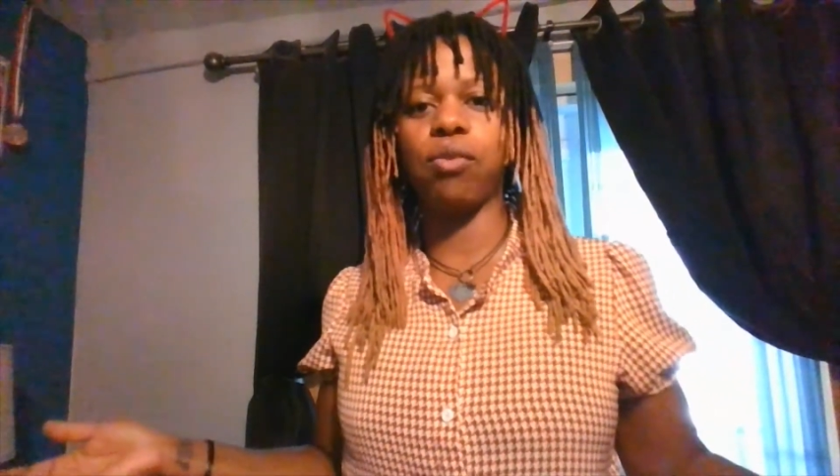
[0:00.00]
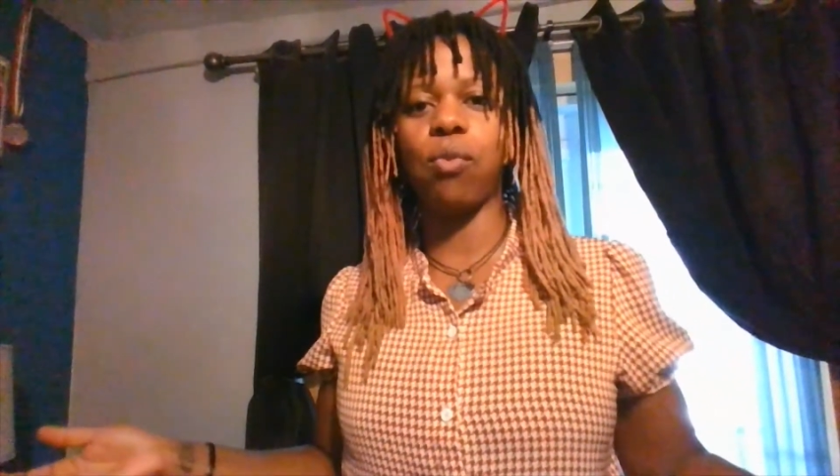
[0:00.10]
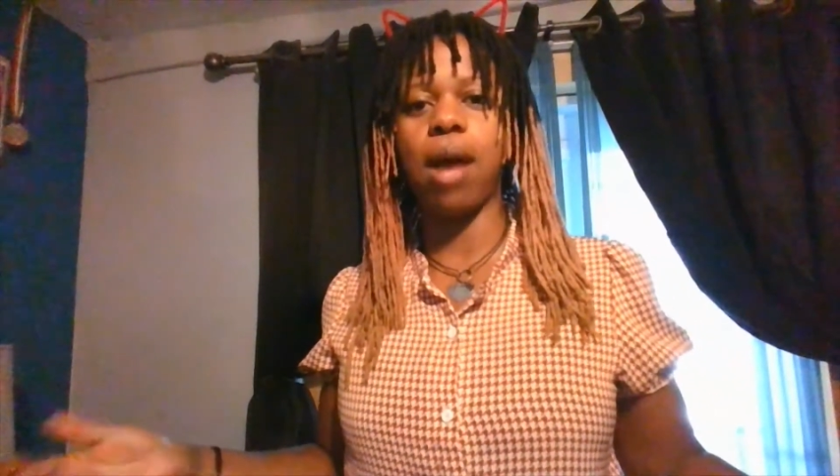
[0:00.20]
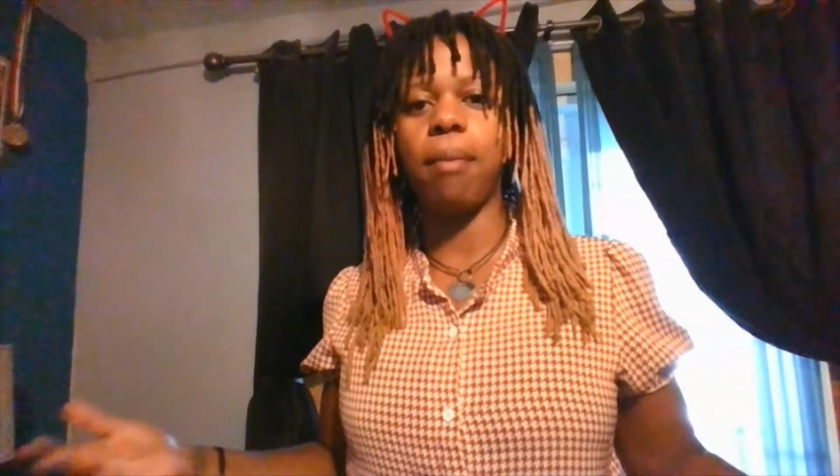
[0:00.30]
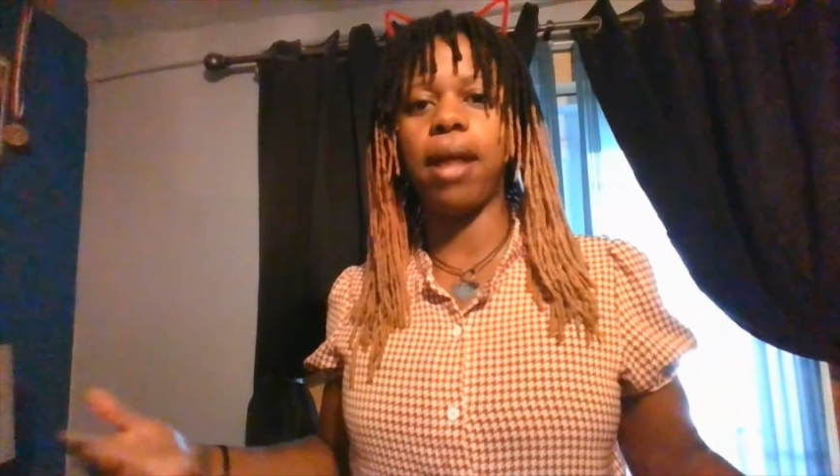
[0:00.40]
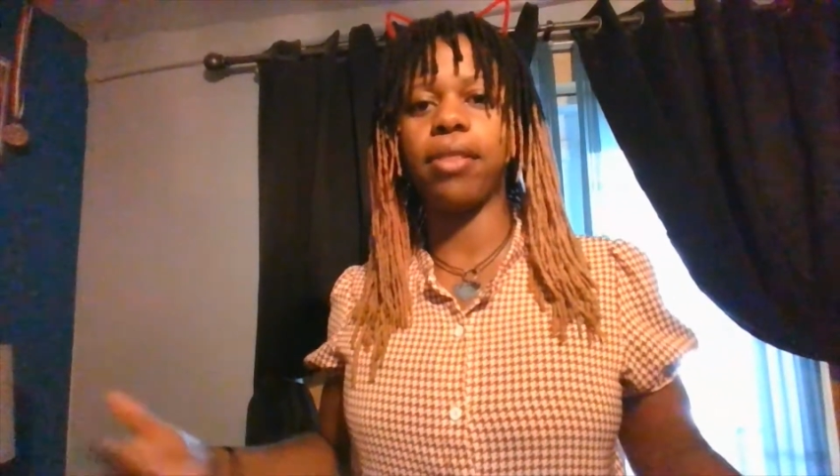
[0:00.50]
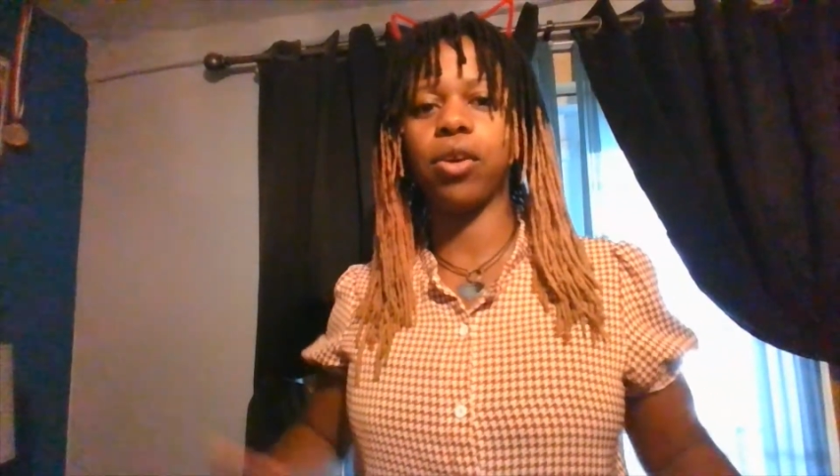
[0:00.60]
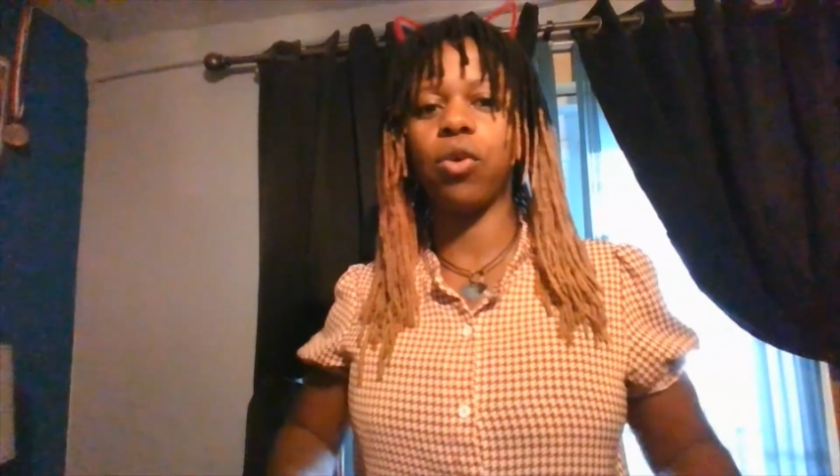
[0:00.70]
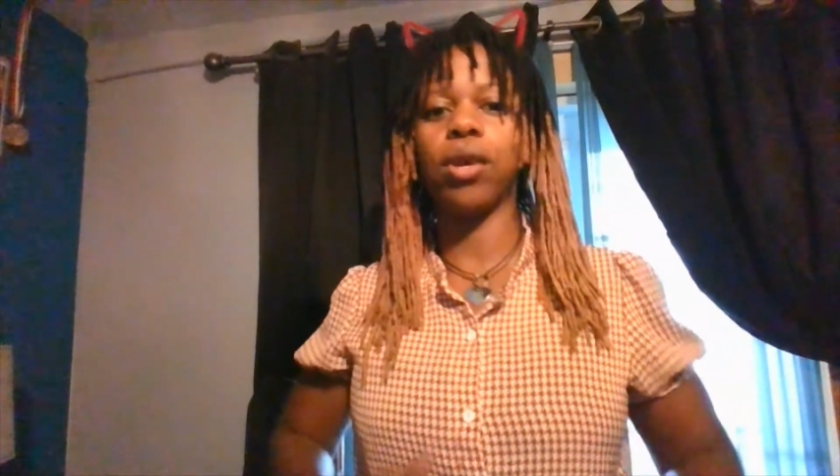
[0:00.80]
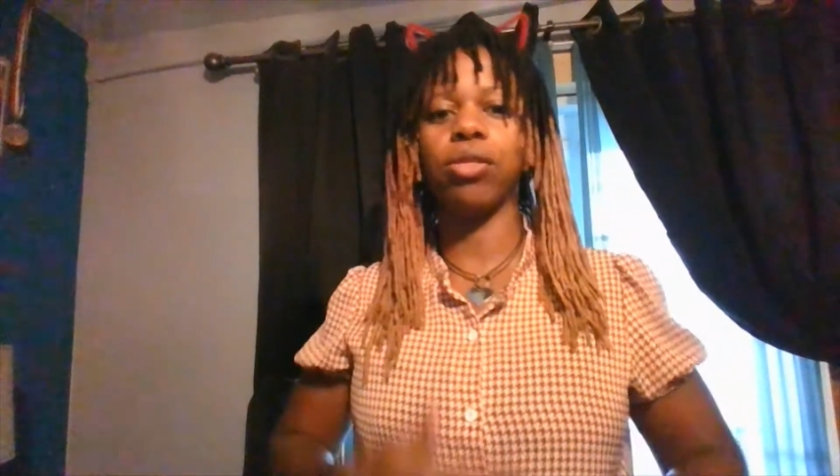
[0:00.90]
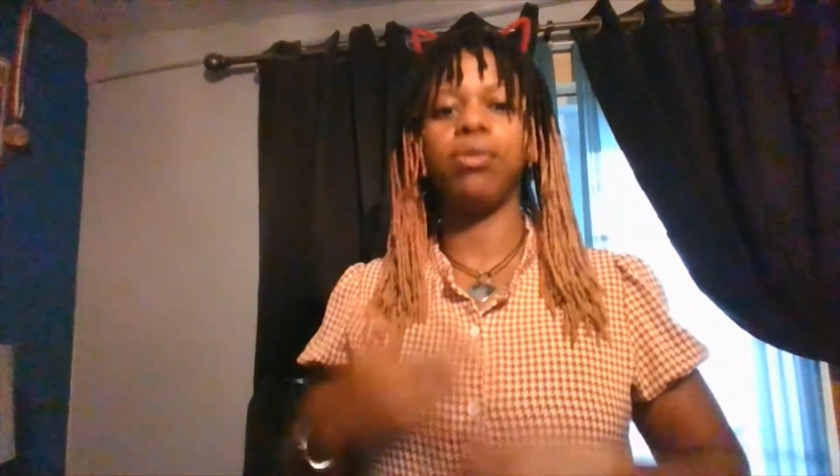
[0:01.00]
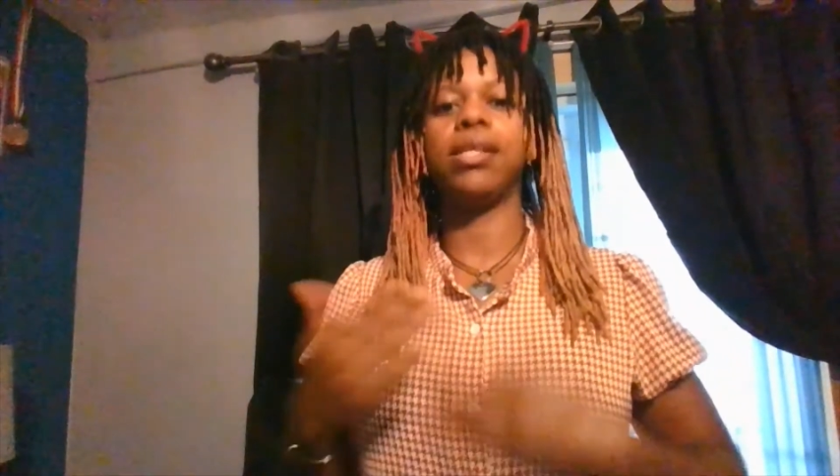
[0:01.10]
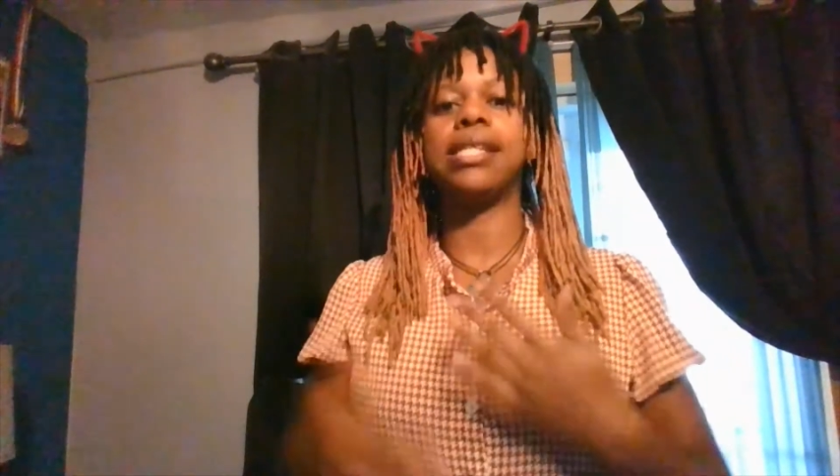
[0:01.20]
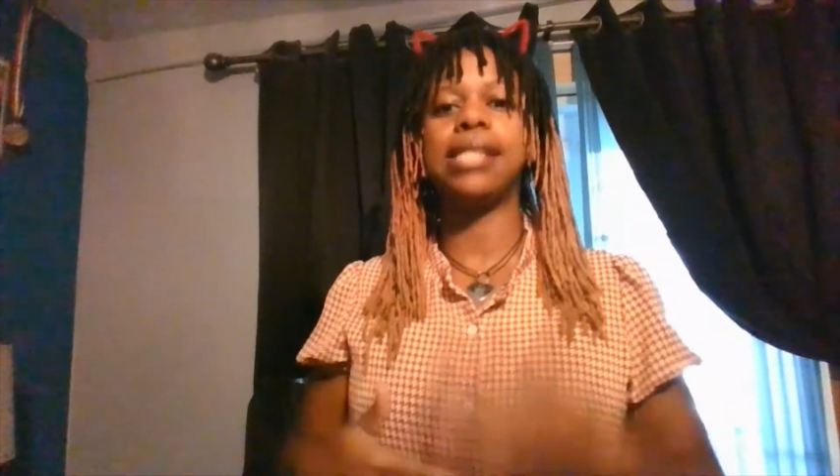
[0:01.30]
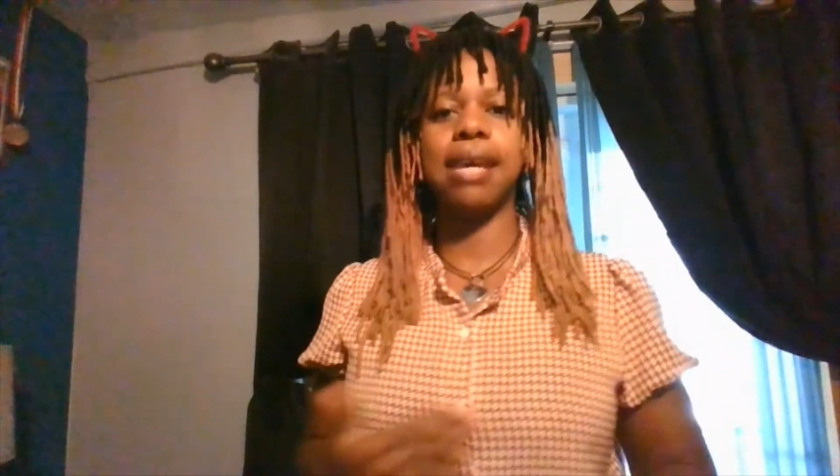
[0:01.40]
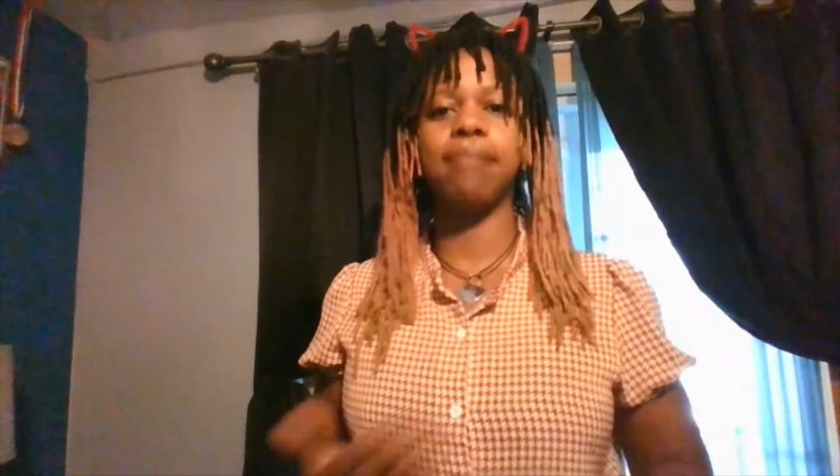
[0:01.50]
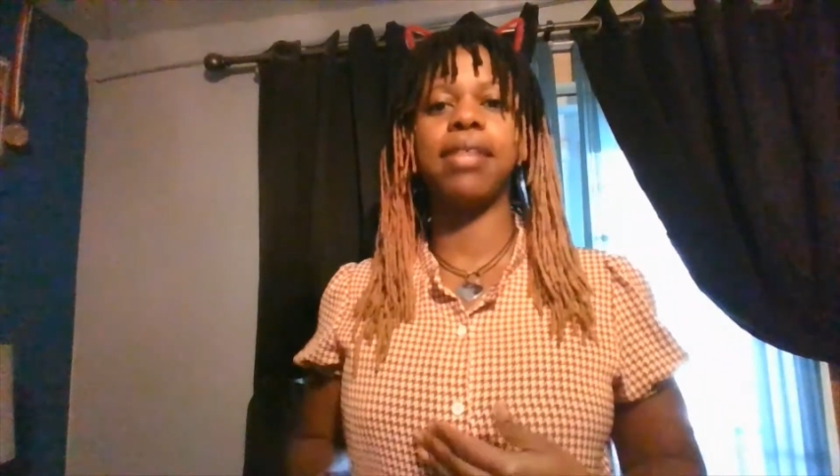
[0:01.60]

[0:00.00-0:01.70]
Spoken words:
Why bother going through the same